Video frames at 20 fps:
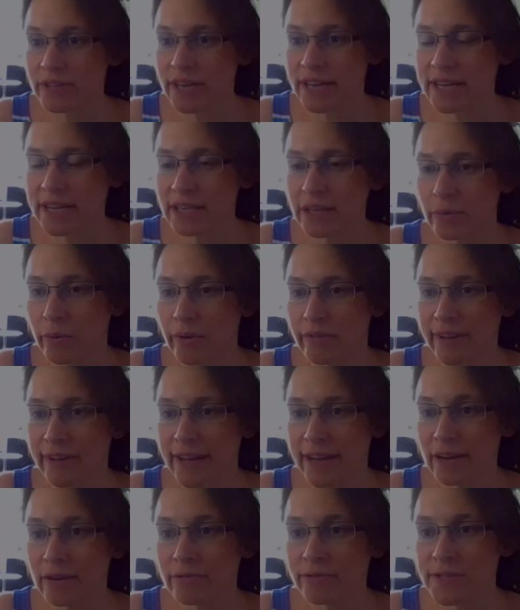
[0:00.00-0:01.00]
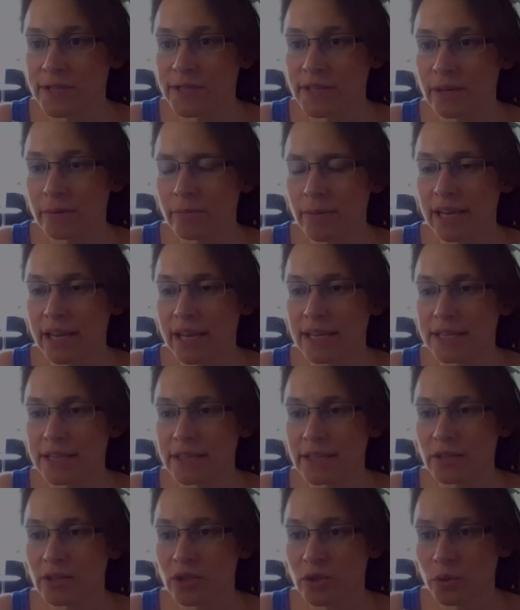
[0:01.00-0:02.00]
data with I of a sigma less
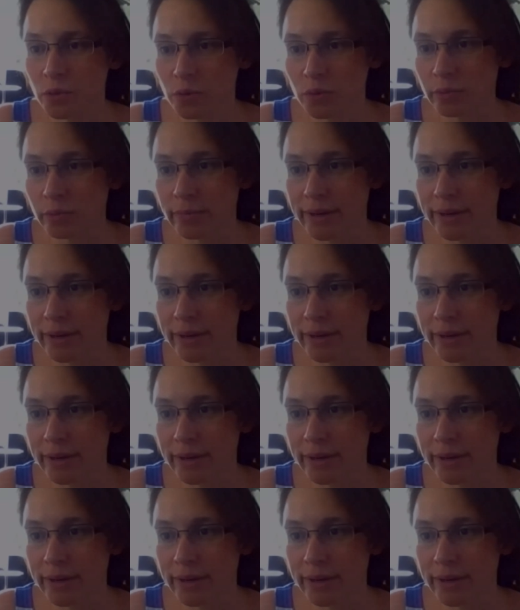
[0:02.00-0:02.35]
than 2,